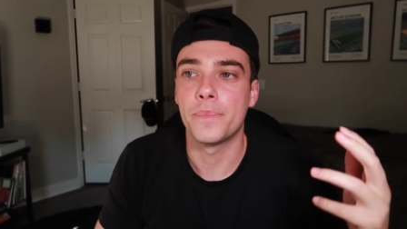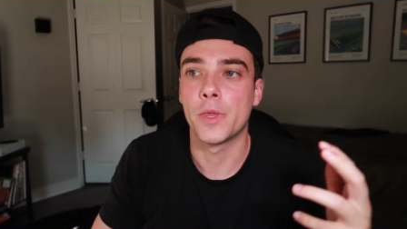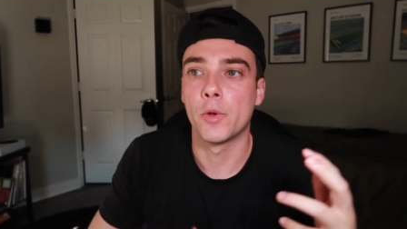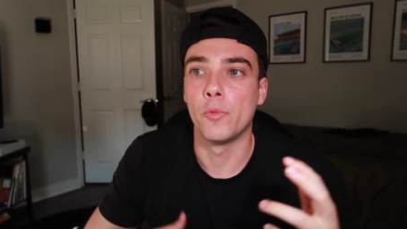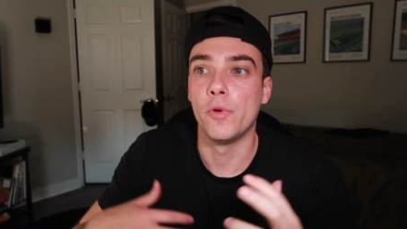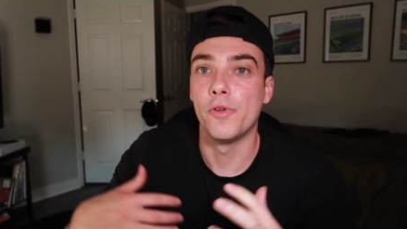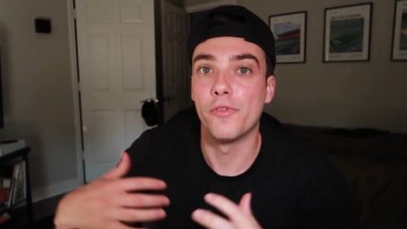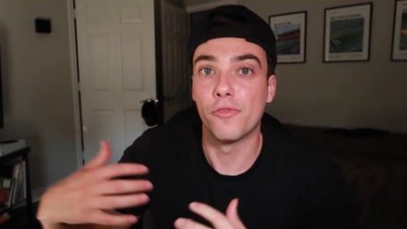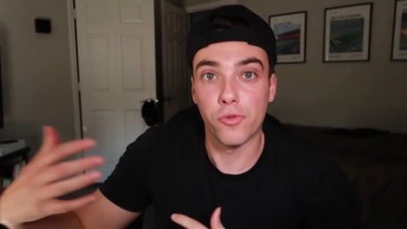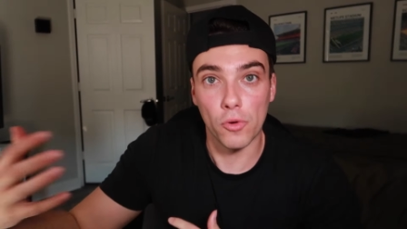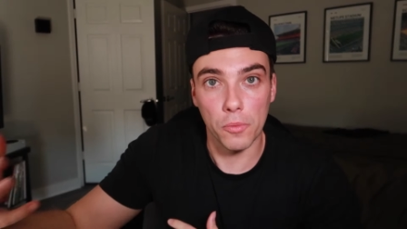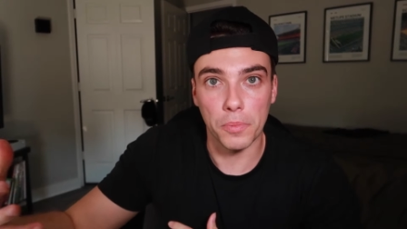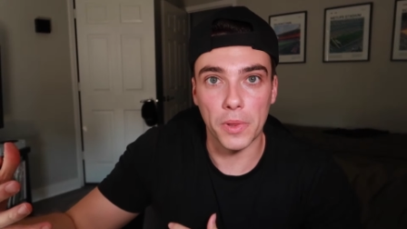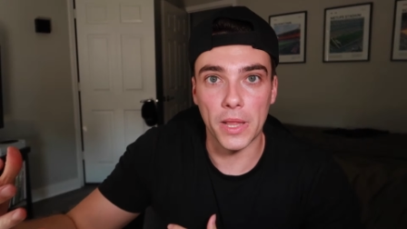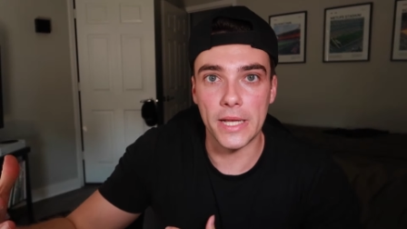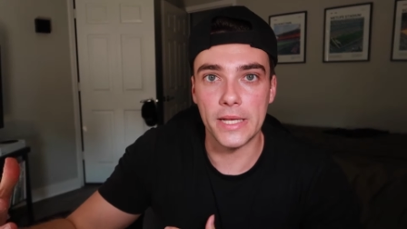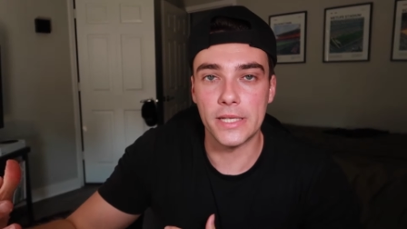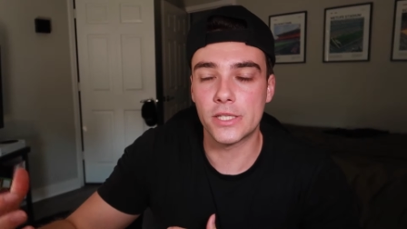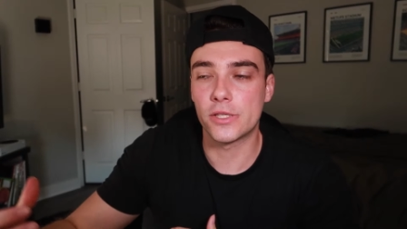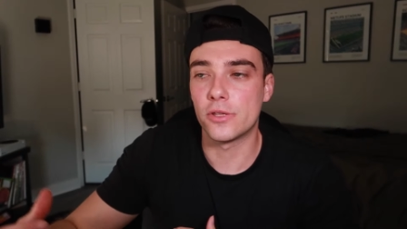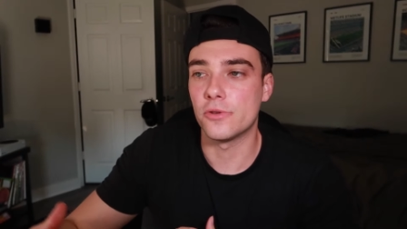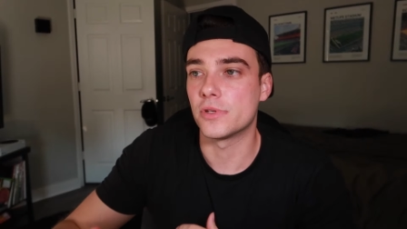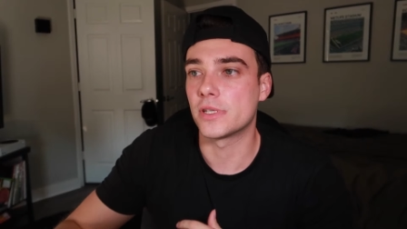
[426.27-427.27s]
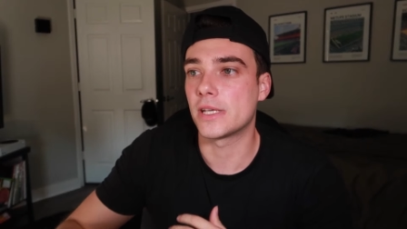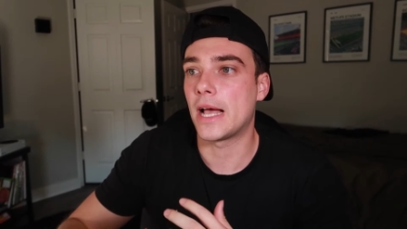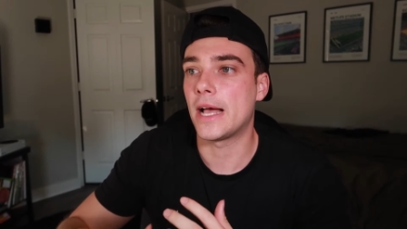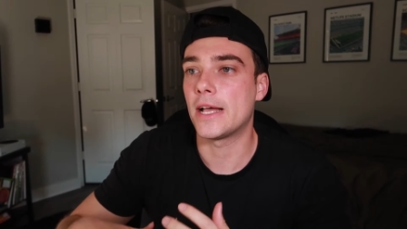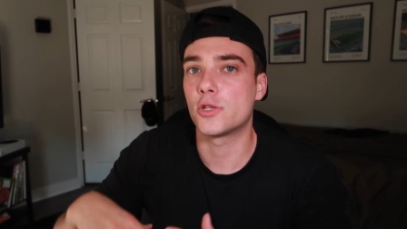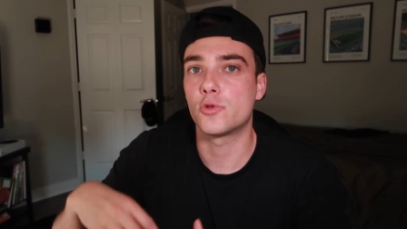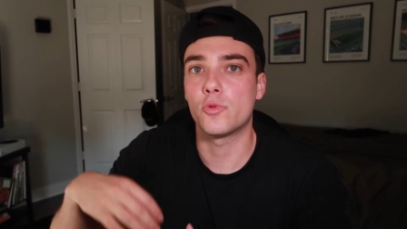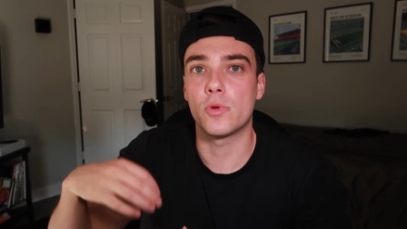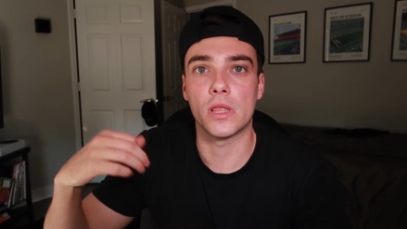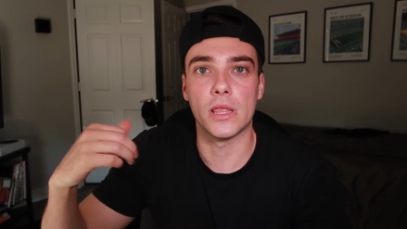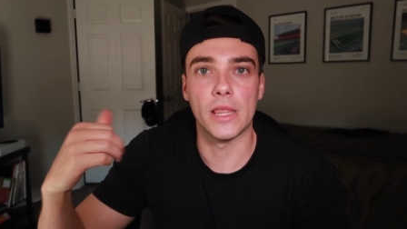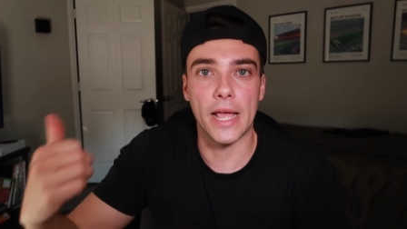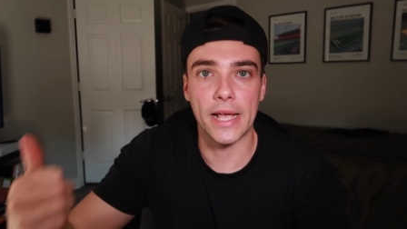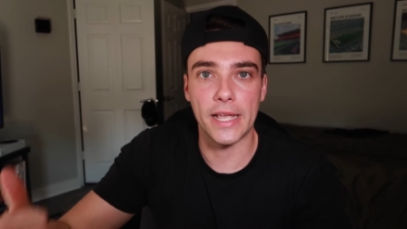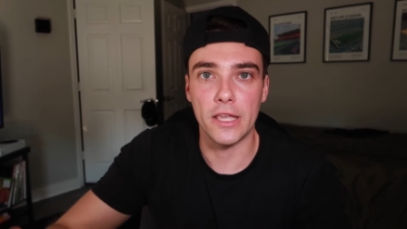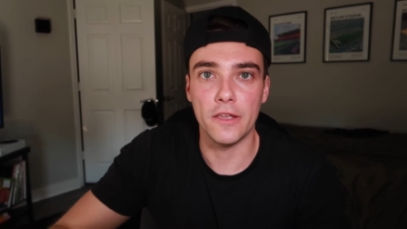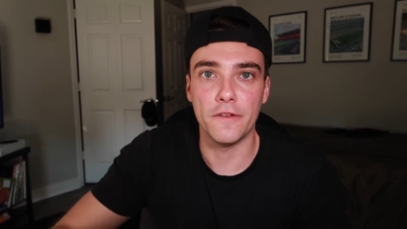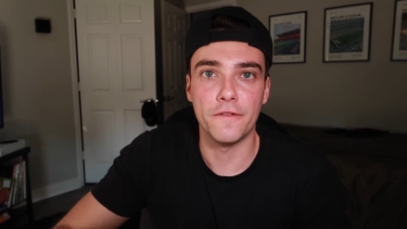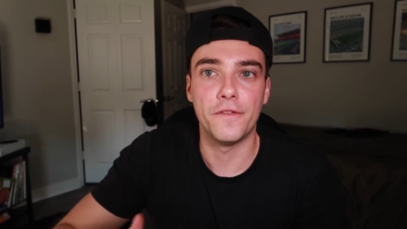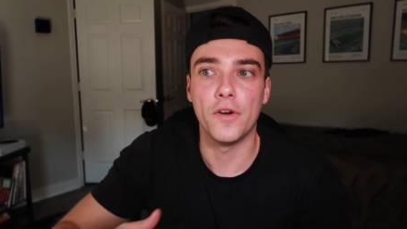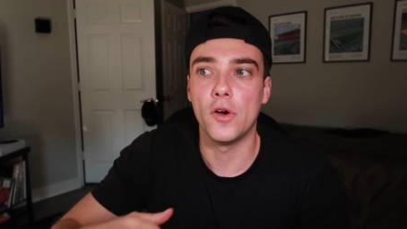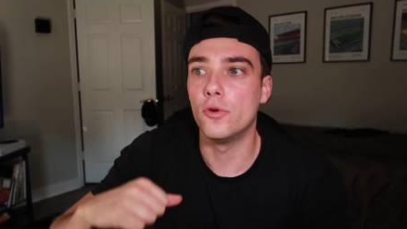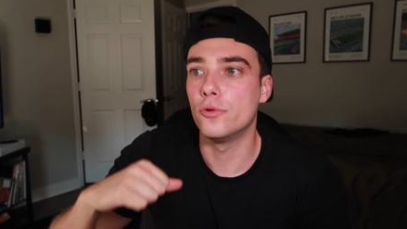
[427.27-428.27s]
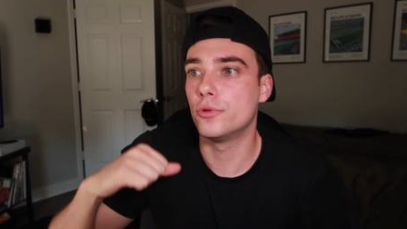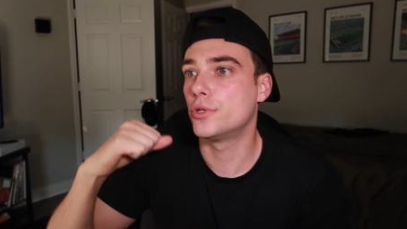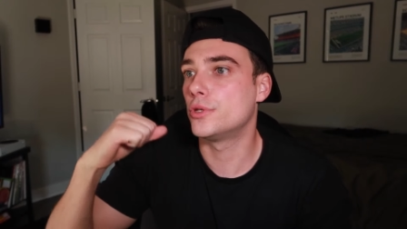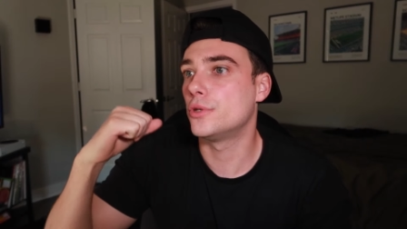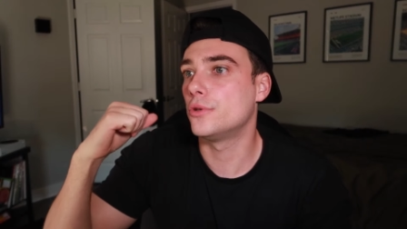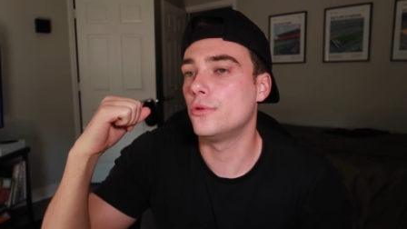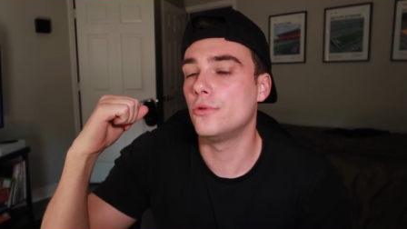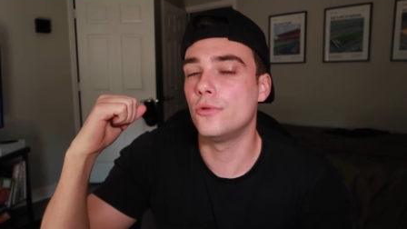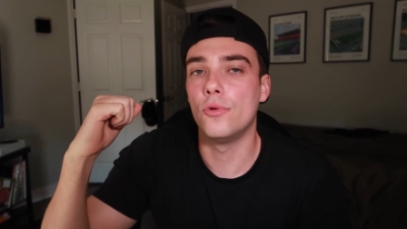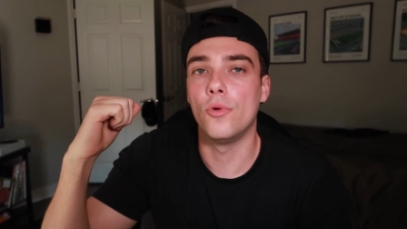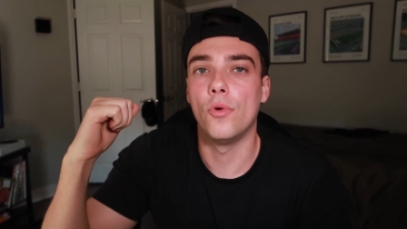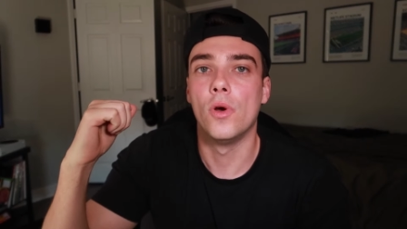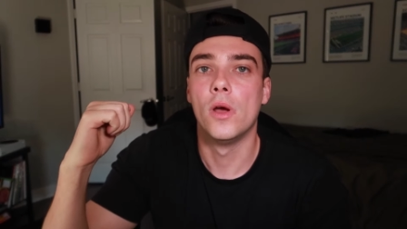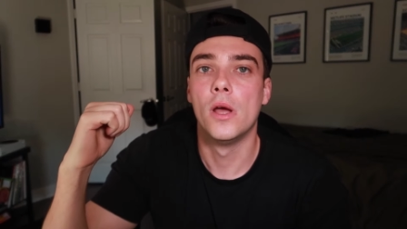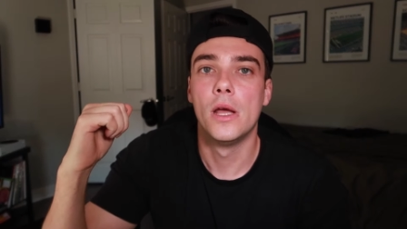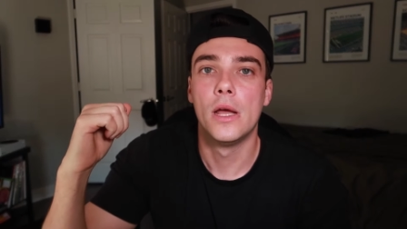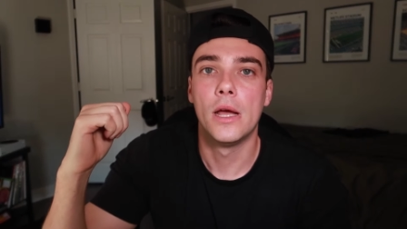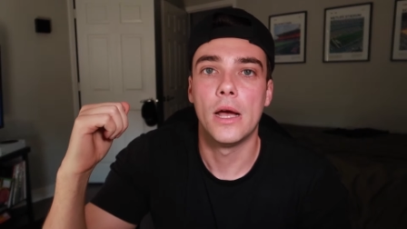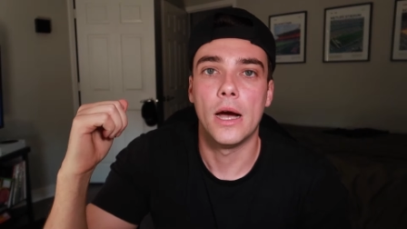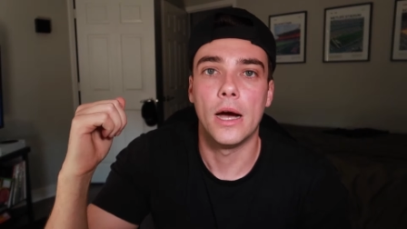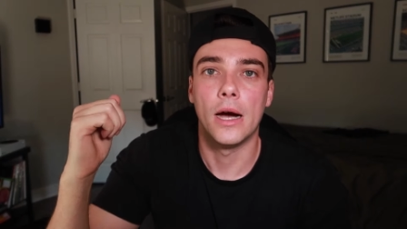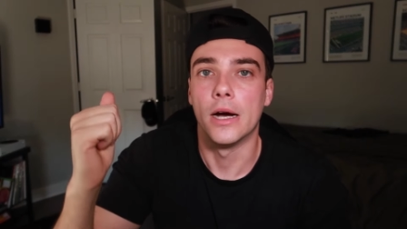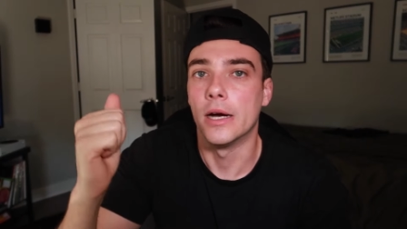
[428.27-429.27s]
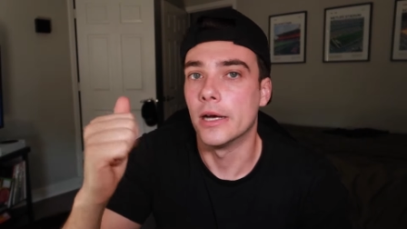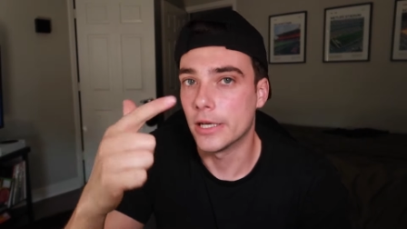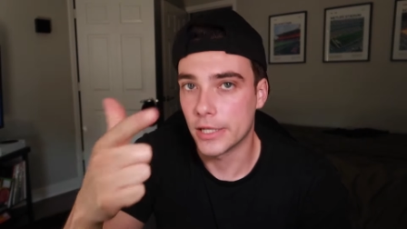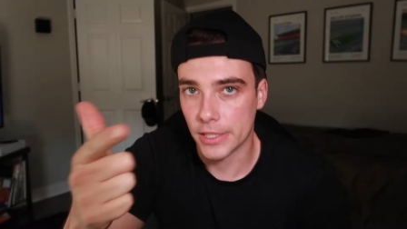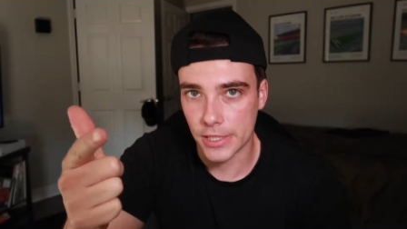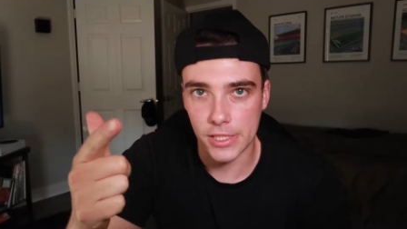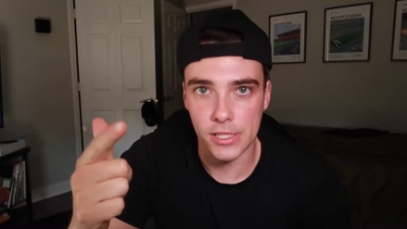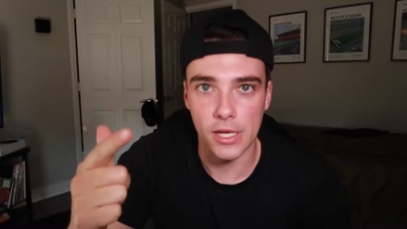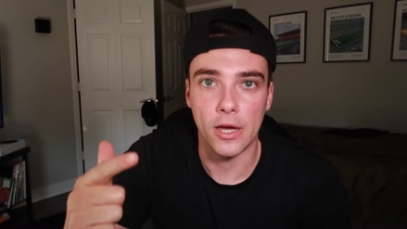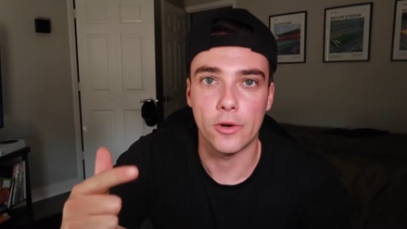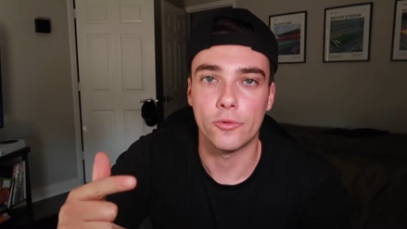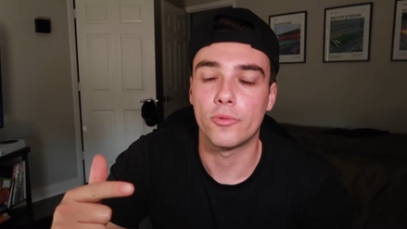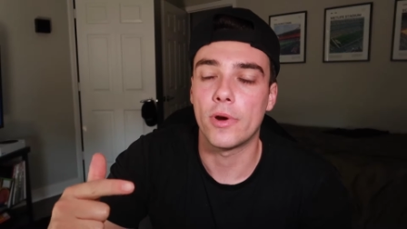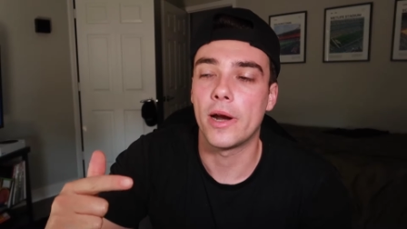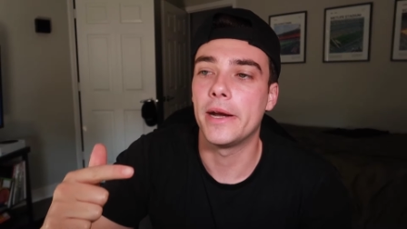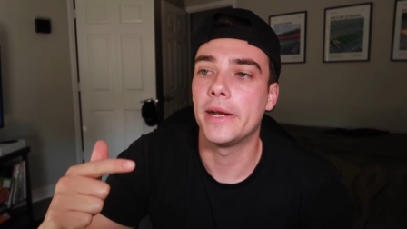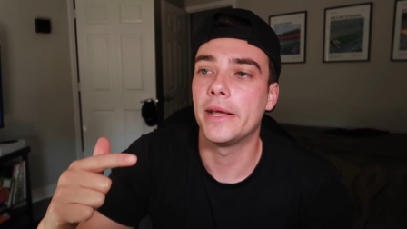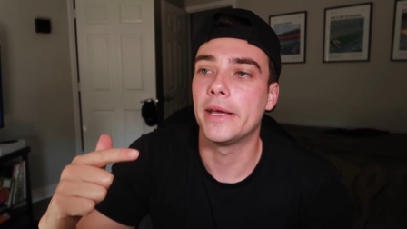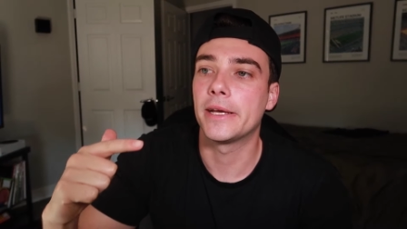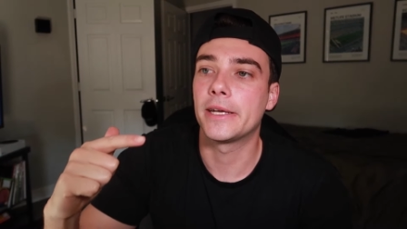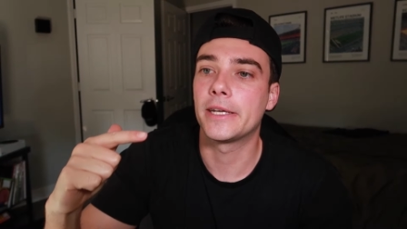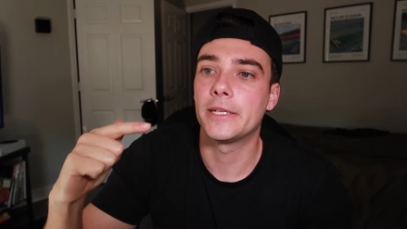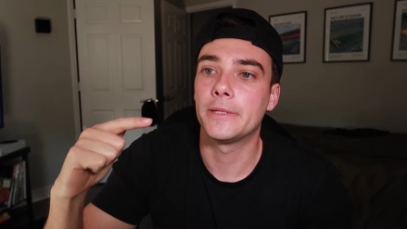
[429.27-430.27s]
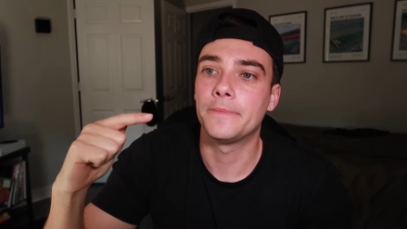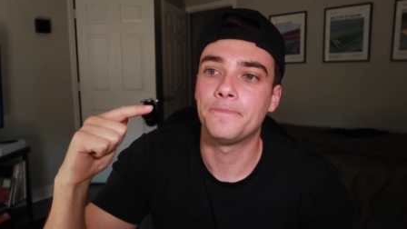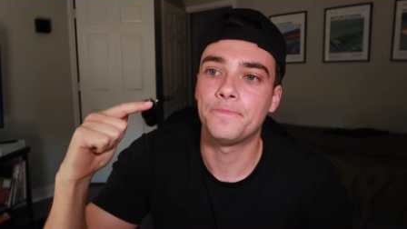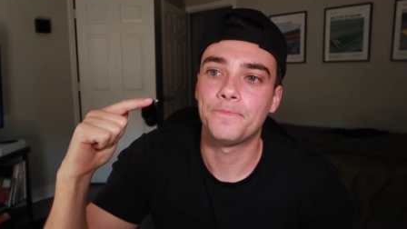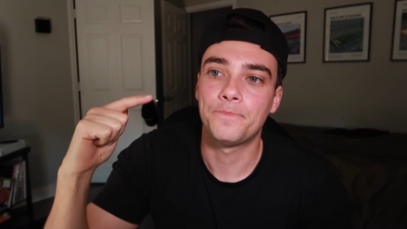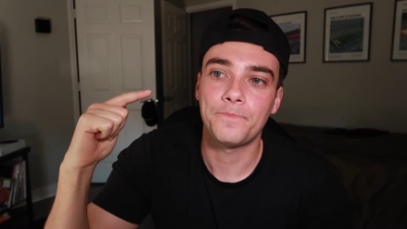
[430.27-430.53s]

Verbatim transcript: We've replaced those guys with Leki Fotu, uh, Haason Reddick.